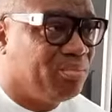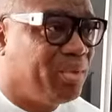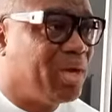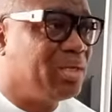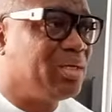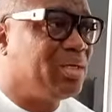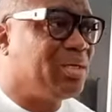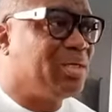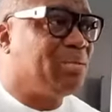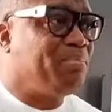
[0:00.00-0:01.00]
But
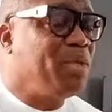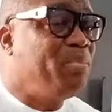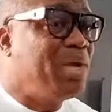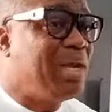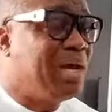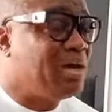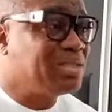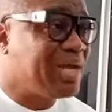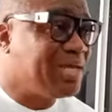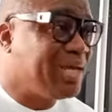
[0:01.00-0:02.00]
people like
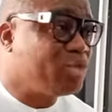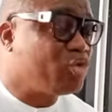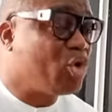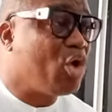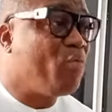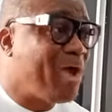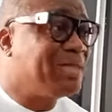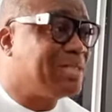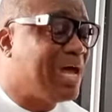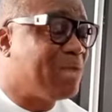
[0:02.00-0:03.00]
us are here to
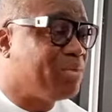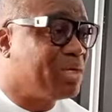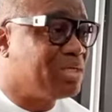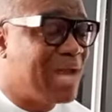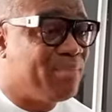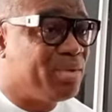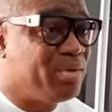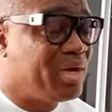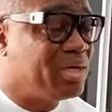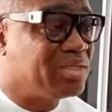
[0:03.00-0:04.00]
correct that, because
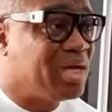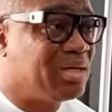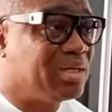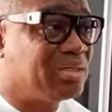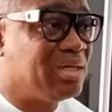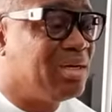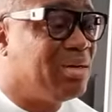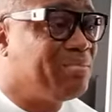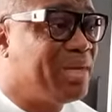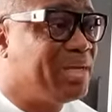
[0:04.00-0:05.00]
Liberia is not a
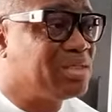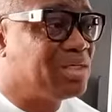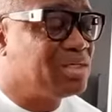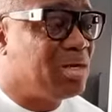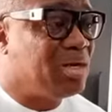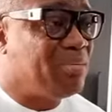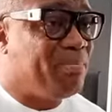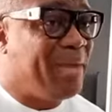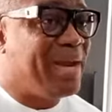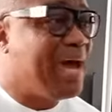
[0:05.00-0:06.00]
place, it's not a
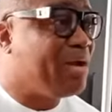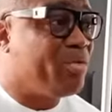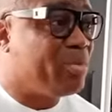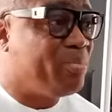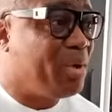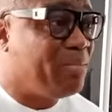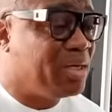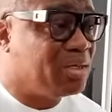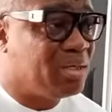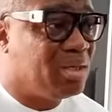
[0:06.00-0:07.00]
banana
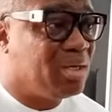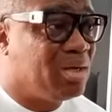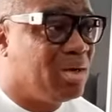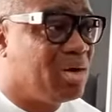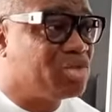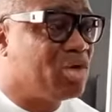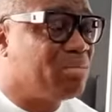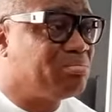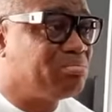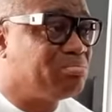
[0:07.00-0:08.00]
republic or
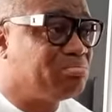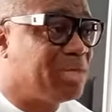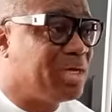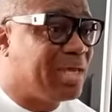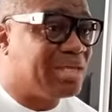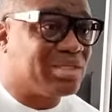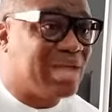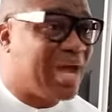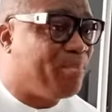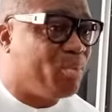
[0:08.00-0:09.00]
some
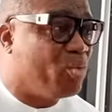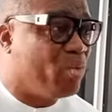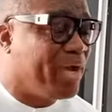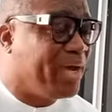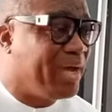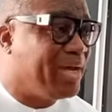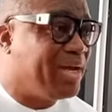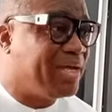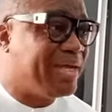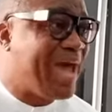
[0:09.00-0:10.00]
Gestapo where
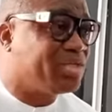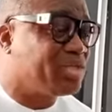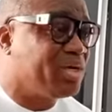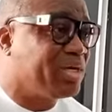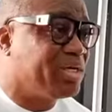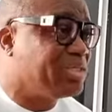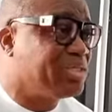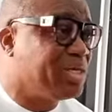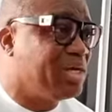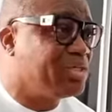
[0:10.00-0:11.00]
any gangster can
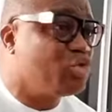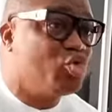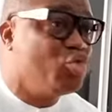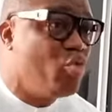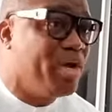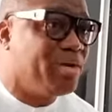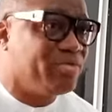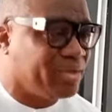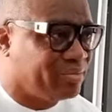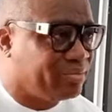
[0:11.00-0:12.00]
just get and just do
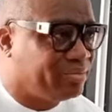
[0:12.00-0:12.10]
anything.